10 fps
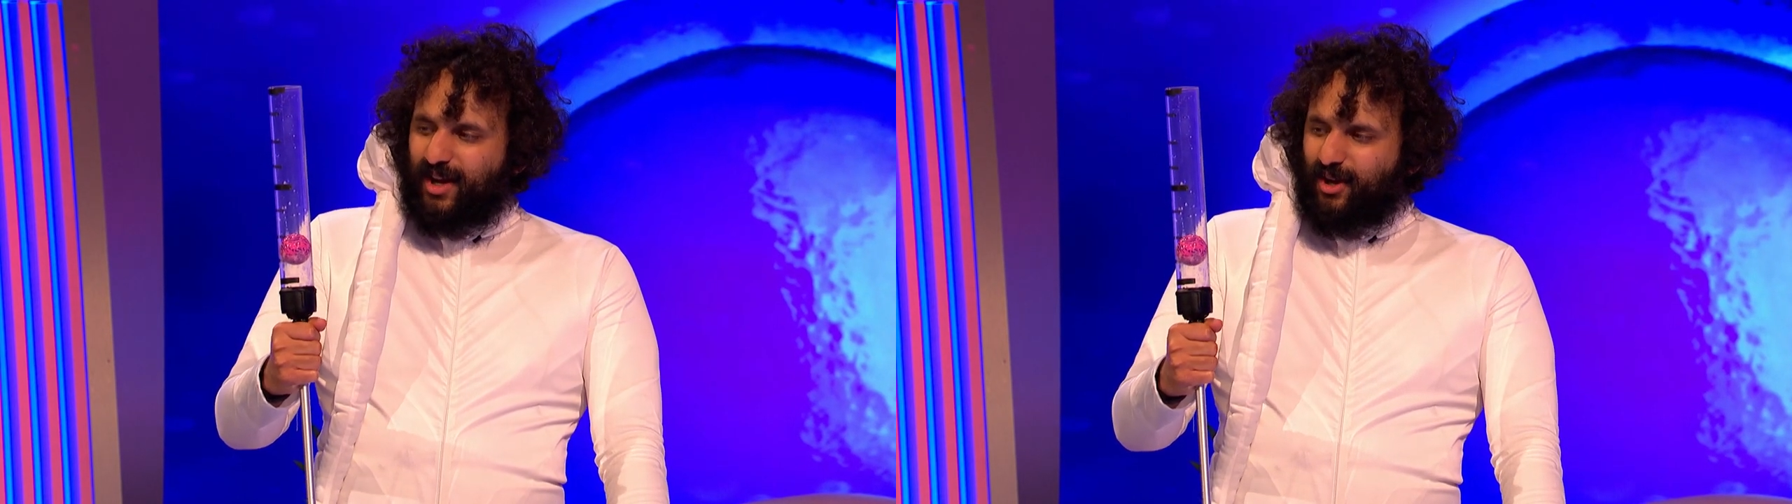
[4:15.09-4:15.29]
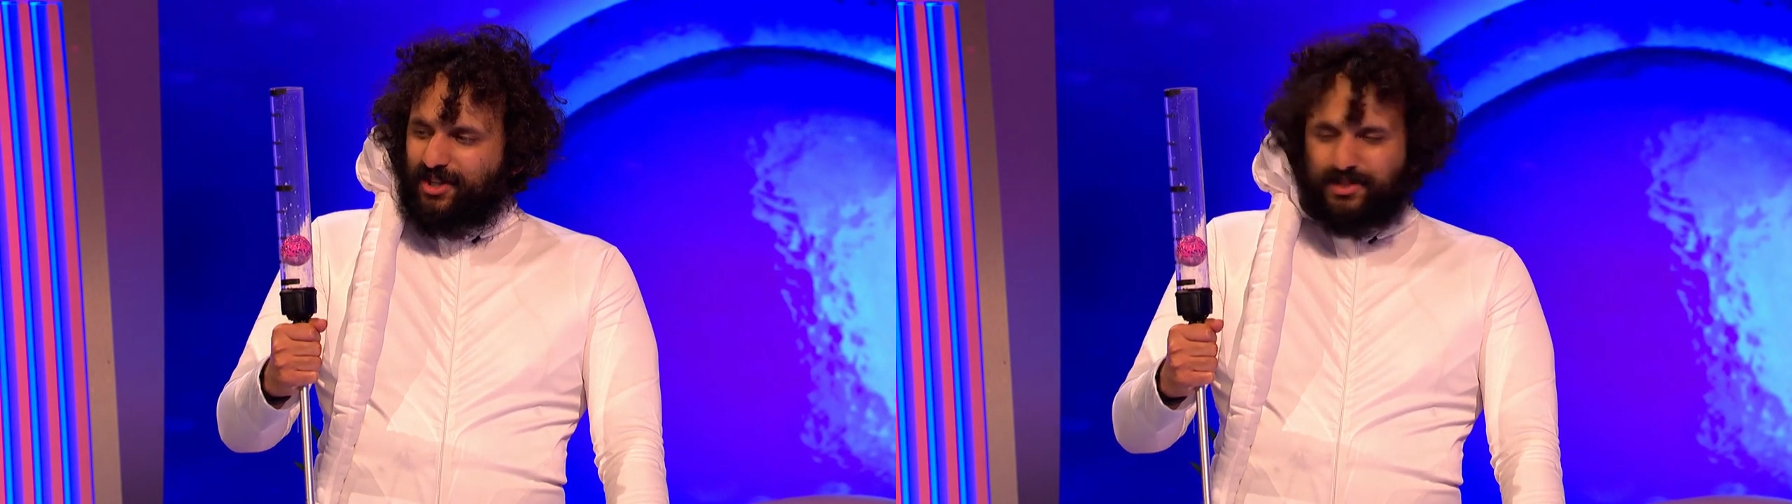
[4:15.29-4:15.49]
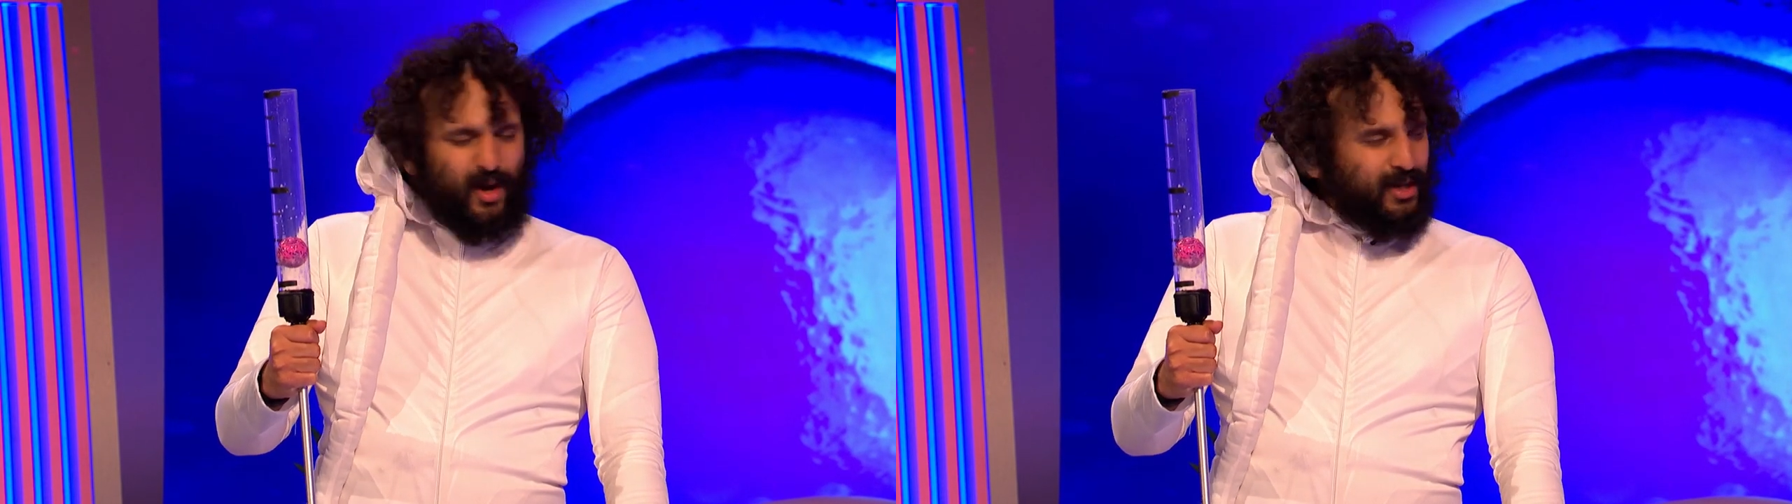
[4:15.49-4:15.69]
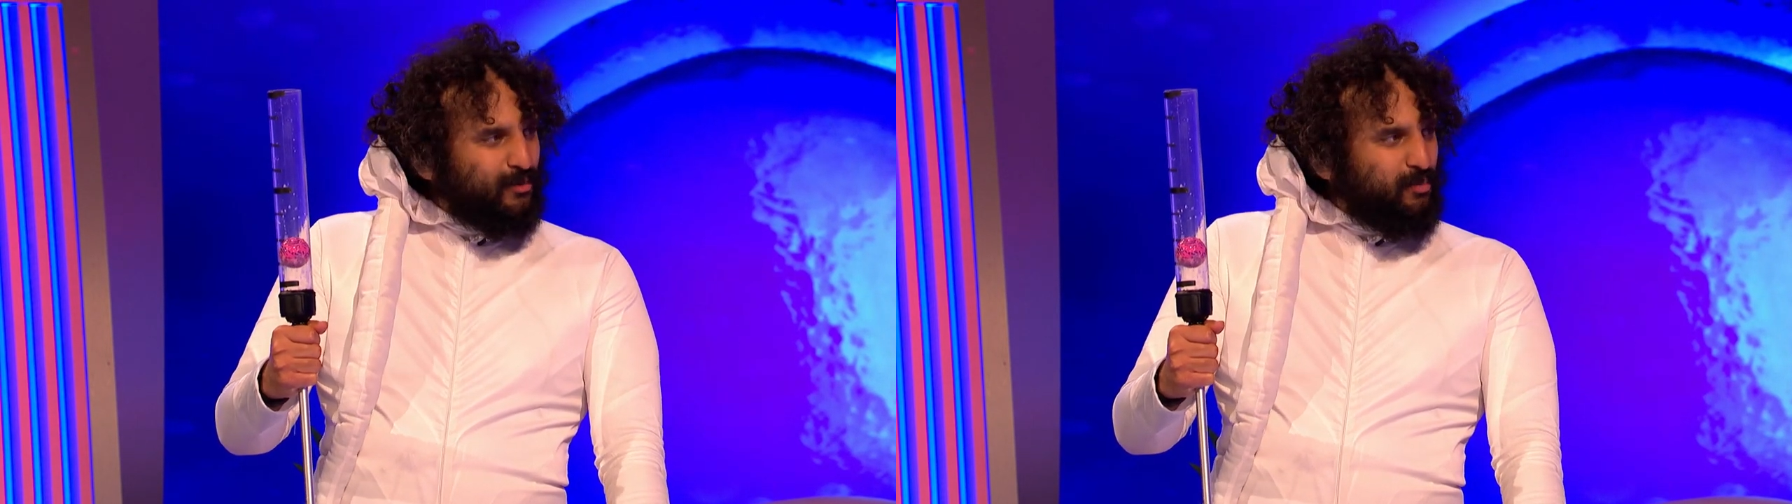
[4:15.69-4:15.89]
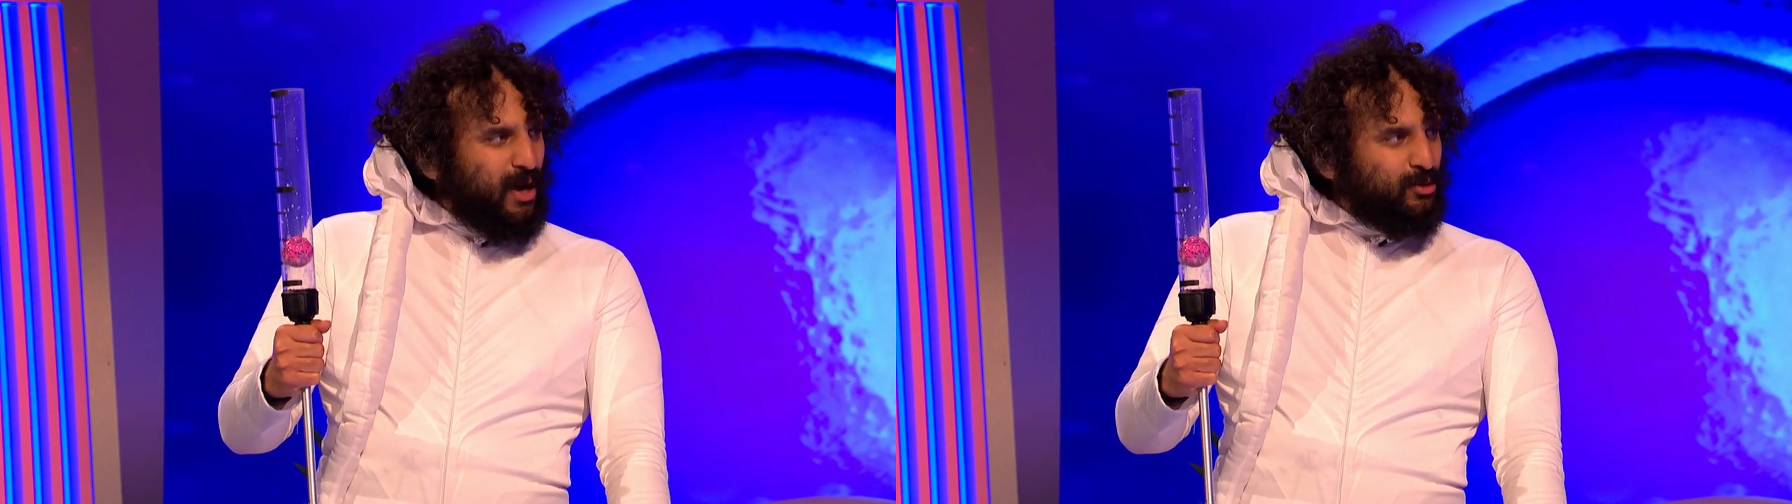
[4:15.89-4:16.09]
lost my
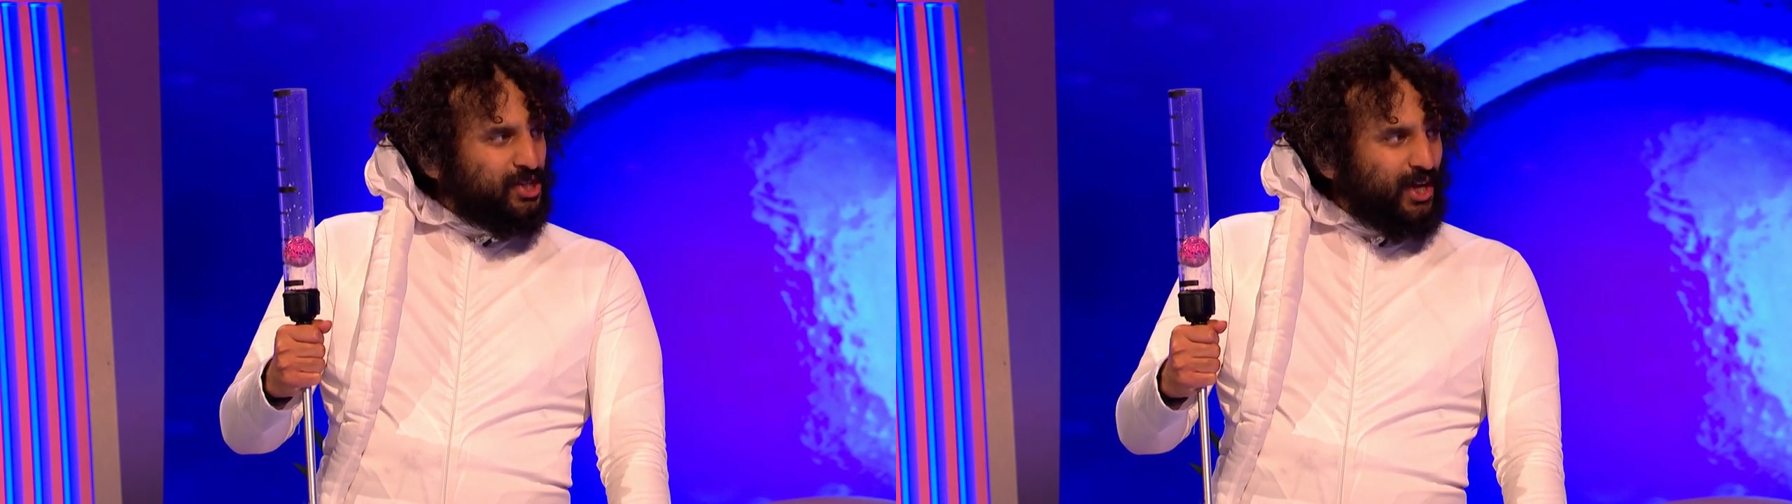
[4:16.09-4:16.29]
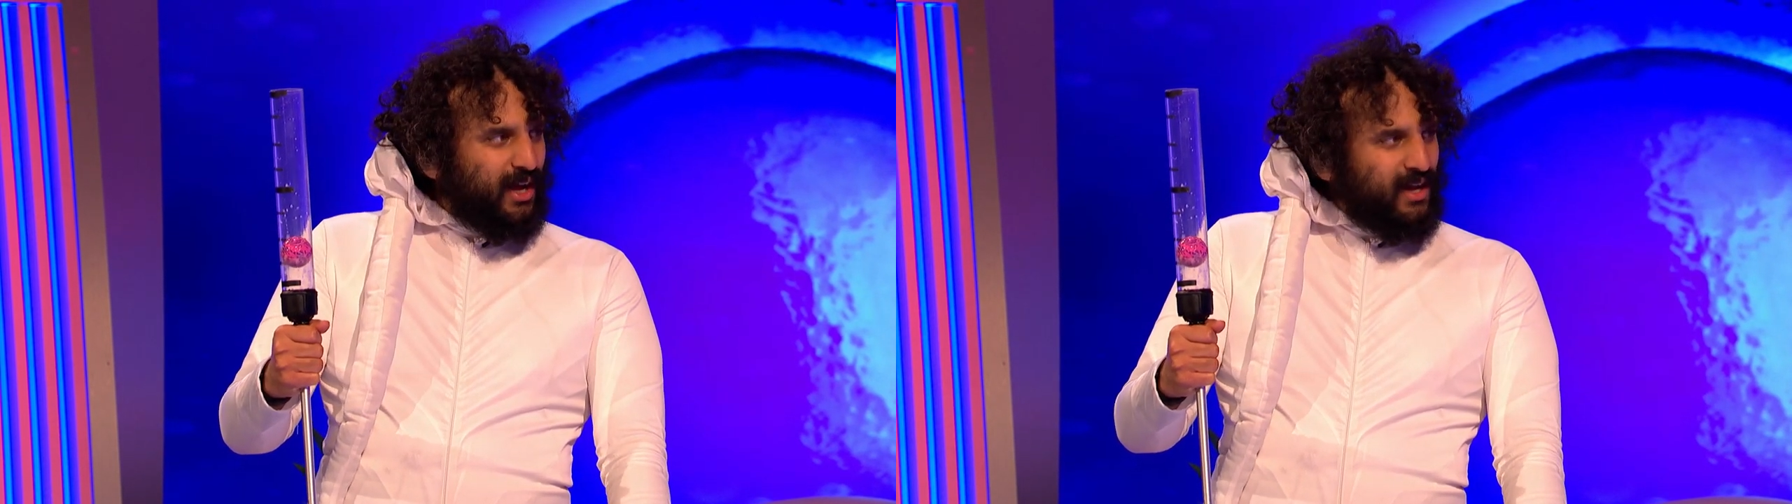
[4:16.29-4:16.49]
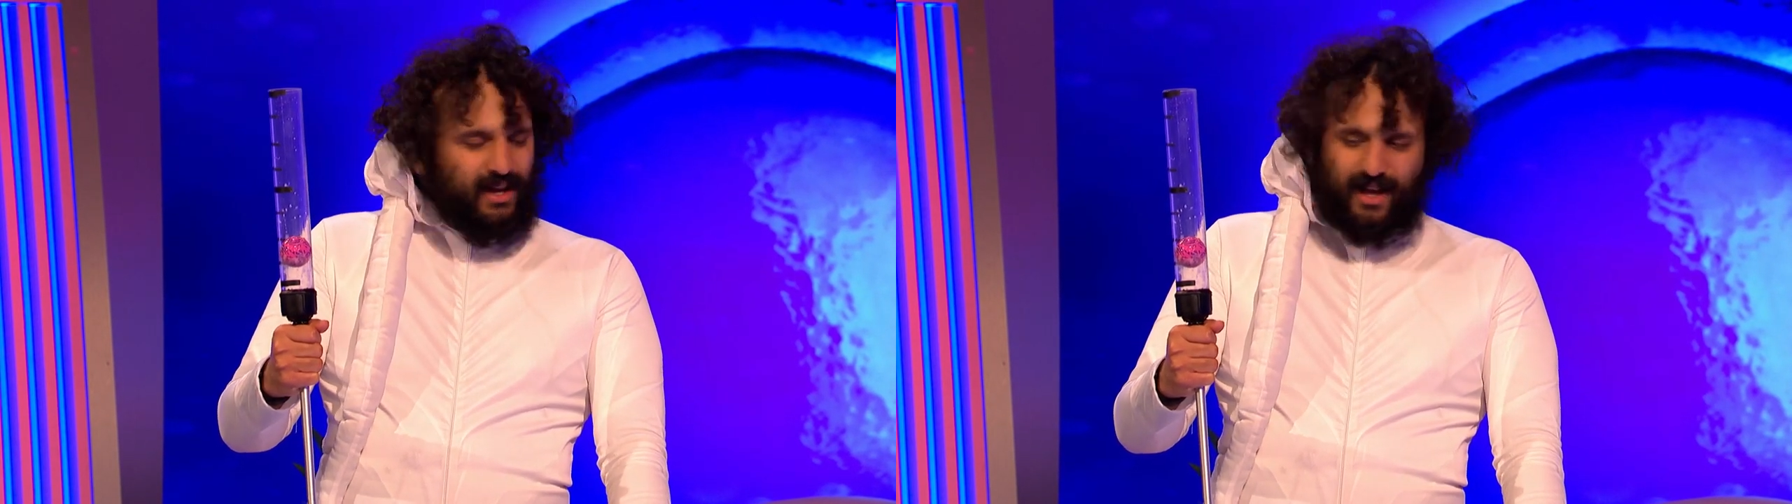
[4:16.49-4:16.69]
composure.